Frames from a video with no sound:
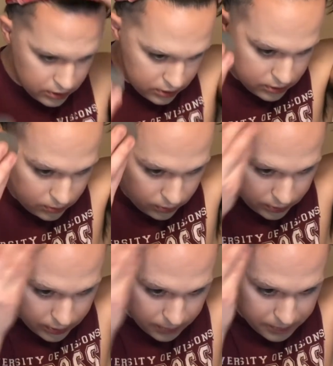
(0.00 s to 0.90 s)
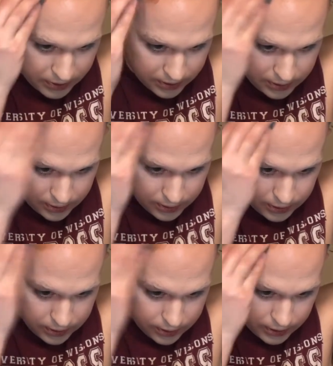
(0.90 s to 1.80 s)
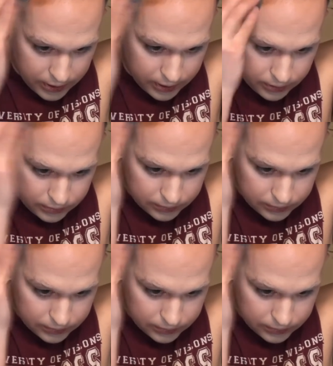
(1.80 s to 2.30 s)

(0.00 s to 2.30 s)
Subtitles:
So we'll end up here, and